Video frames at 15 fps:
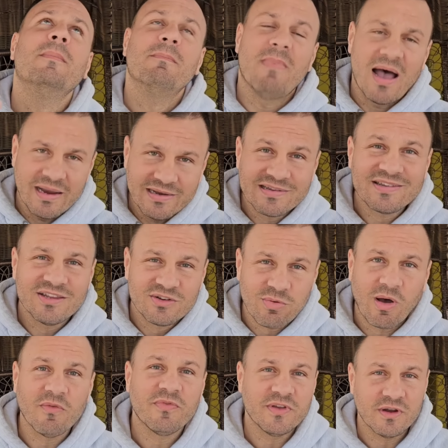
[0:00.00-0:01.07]
minus the
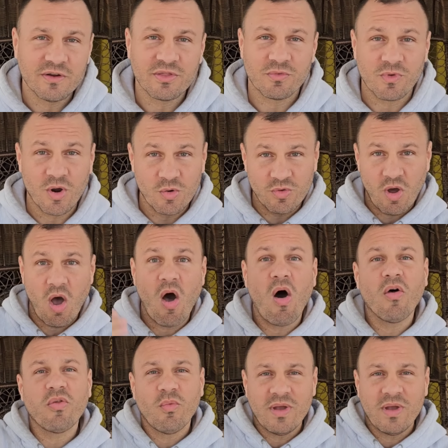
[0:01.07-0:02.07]
12 feet of the road all the